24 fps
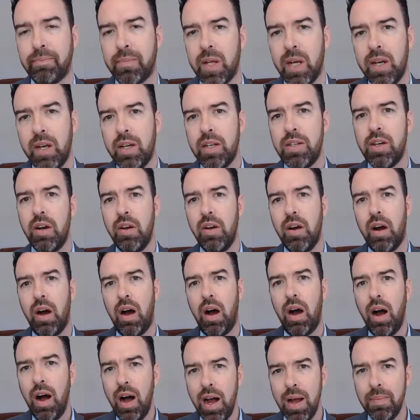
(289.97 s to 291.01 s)
So
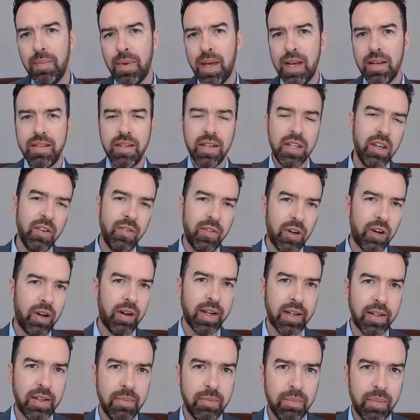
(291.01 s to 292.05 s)
I'm guessing you've got a
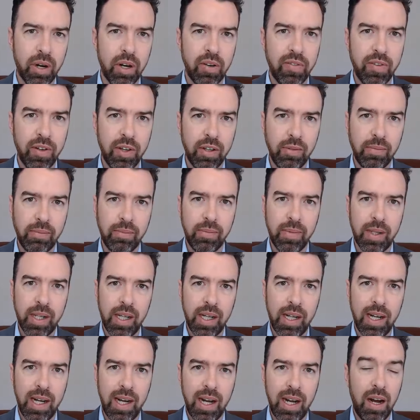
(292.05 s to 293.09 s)
LinkedIn profile.
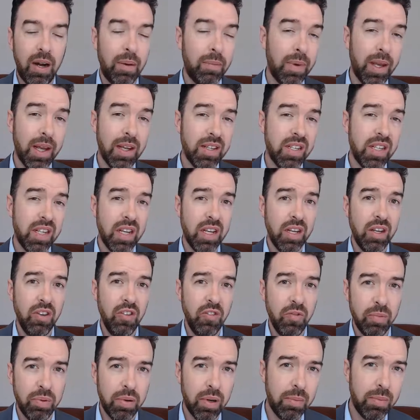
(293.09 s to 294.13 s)
I'm guessing
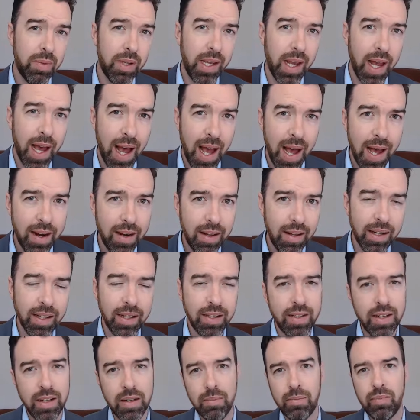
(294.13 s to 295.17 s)
you've probably had a
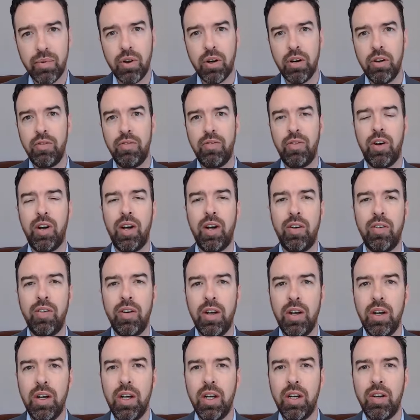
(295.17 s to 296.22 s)
LinkedIn profile
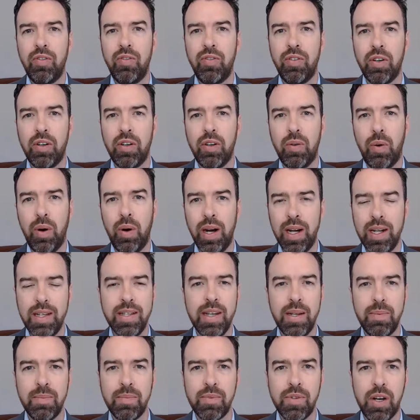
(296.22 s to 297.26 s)
for quite
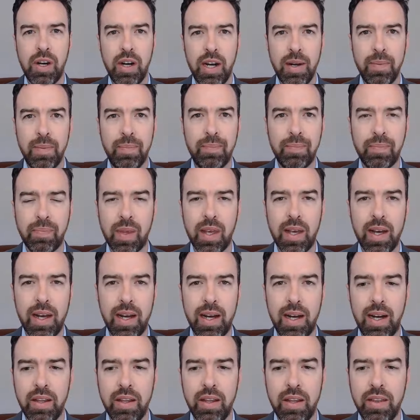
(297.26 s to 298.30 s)
some time.
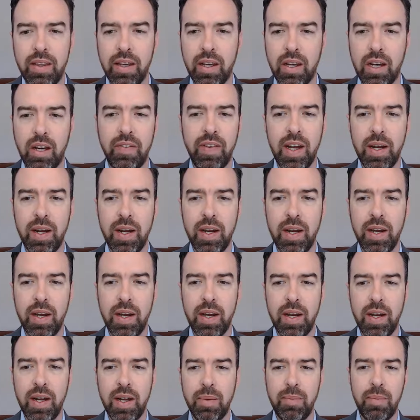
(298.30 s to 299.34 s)
I think I've had mine for
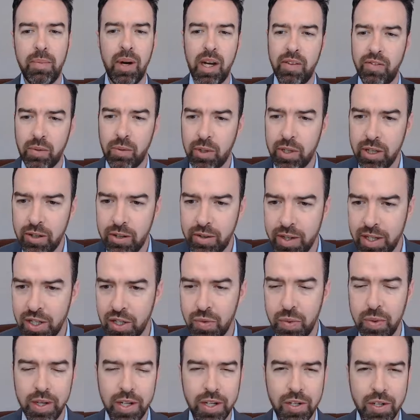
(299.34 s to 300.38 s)
what year in
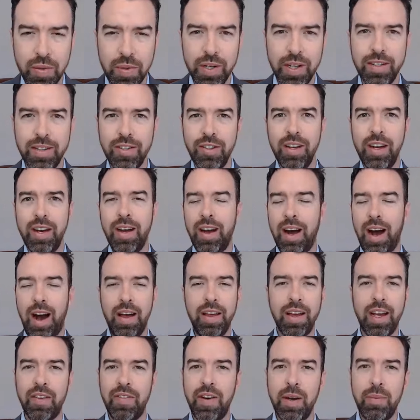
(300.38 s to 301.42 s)
2022. I think
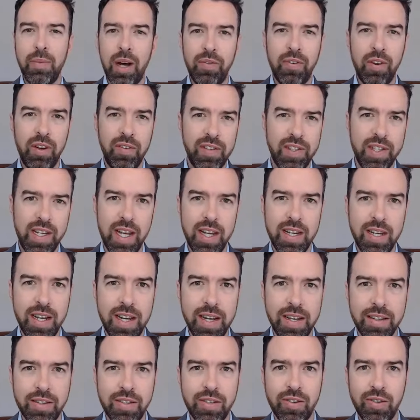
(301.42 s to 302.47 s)
I've had mine for over 10
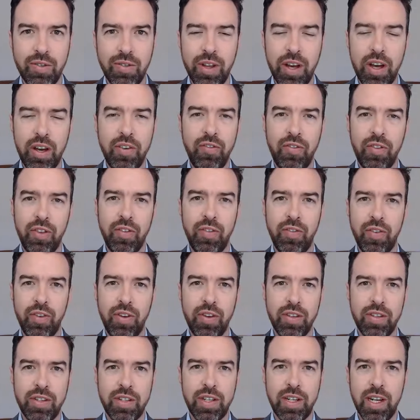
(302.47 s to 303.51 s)
years, although for the
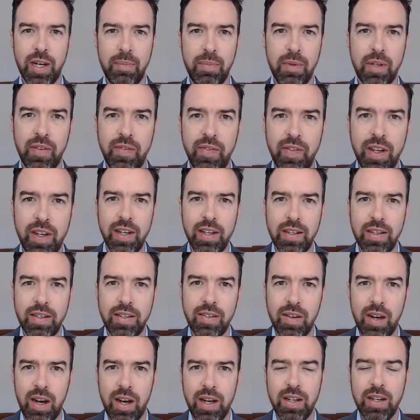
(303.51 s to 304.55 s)
first couple
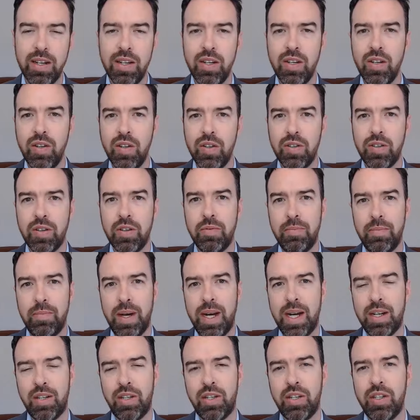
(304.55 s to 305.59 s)
years, I didn't use it
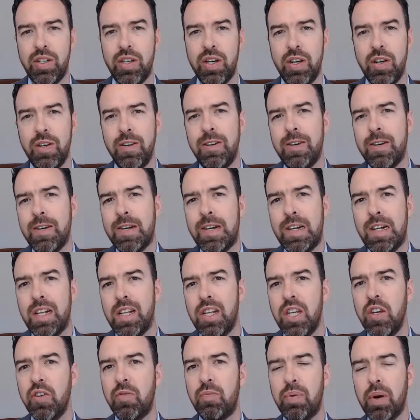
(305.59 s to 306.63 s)
much. So
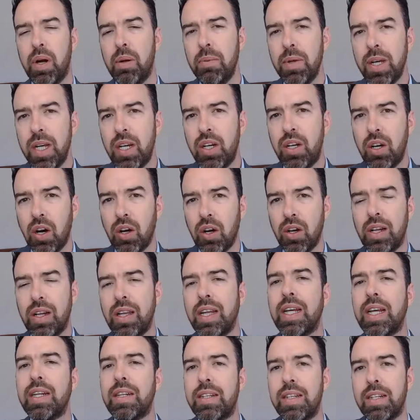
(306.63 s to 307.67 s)
you've probably got a
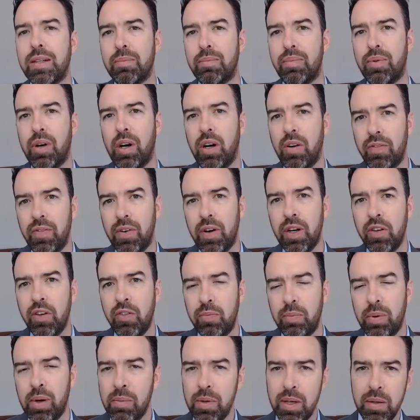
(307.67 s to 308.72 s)
LinkedIn profile.
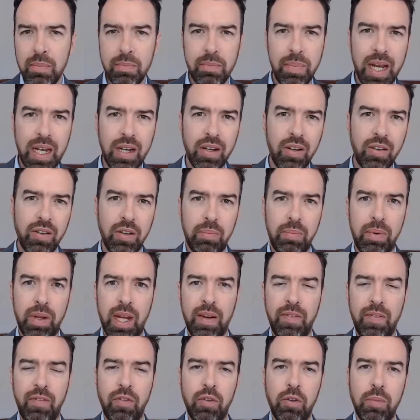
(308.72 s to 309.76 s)
You've probably been on the
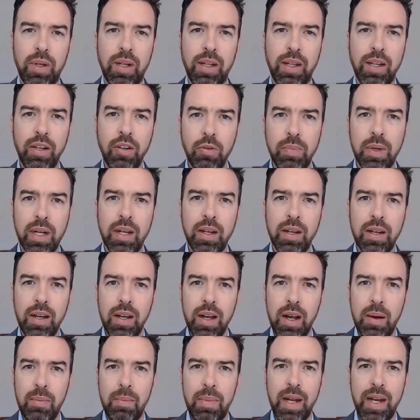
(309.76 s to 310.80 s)
platform a little bit,
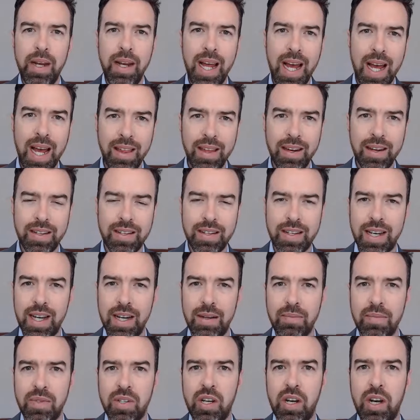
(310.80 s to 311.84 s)
but now that it's
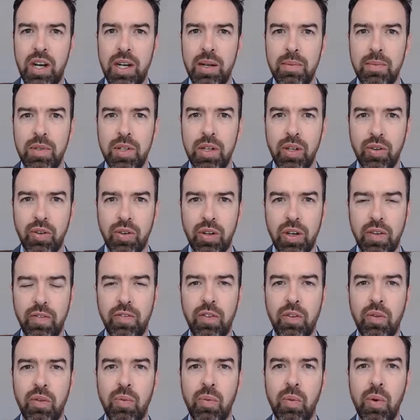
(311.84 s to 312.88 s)
come time to looking
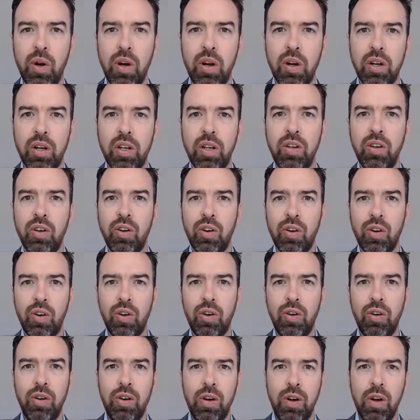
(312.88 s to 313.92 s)
for work,
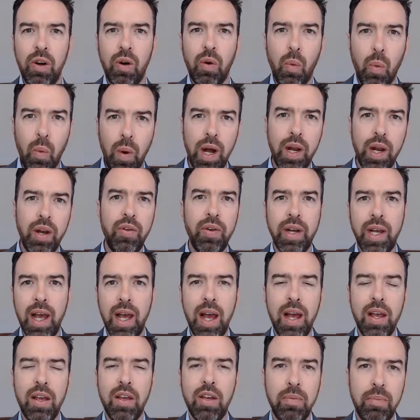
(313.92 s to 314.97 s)
you're wondering how
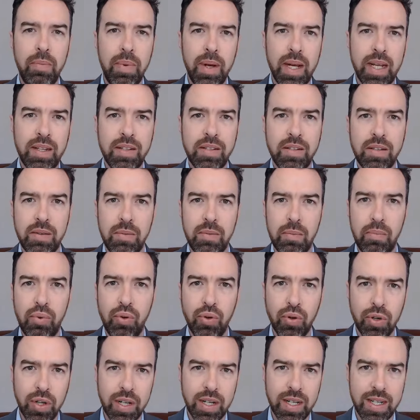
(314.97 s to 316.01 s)
you can best
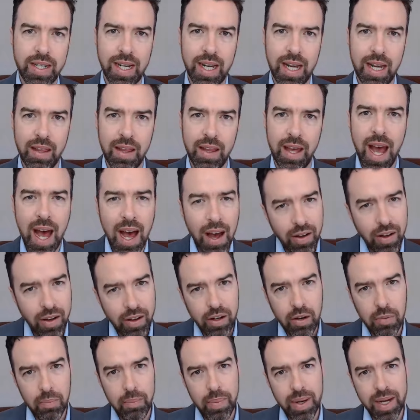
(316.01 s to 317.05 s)
put it together. How can
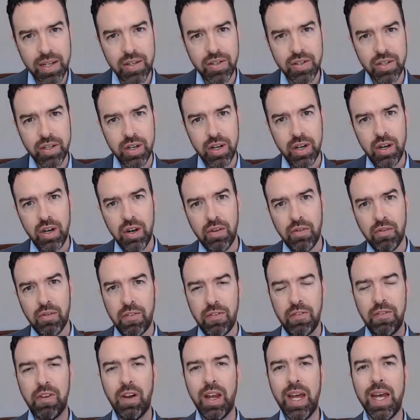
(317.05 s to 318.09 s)
it best
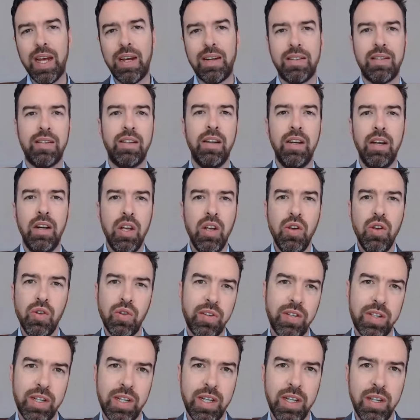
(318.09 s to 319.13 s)
reflect your
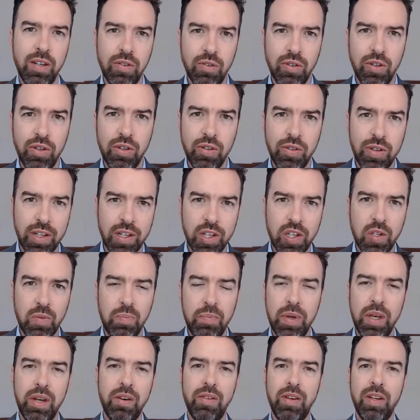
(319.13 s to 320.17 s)
skills, your
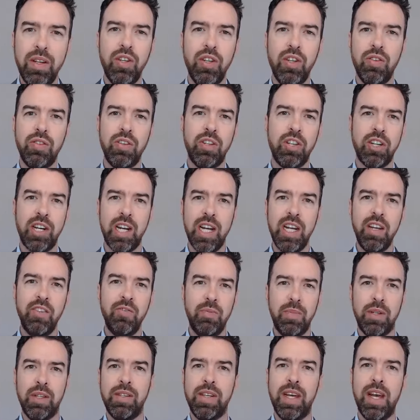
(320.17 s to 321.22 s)
experience, your
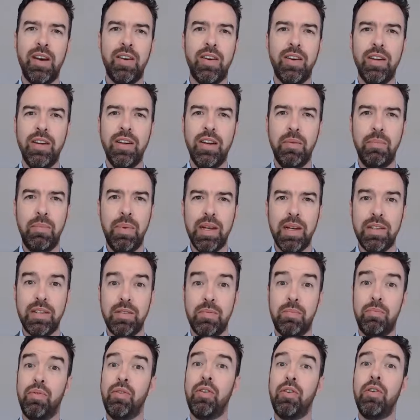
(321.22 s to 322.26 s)
achievements? How can it best
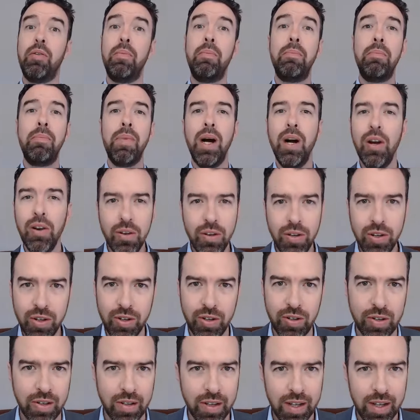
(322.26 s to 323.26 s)
promote you?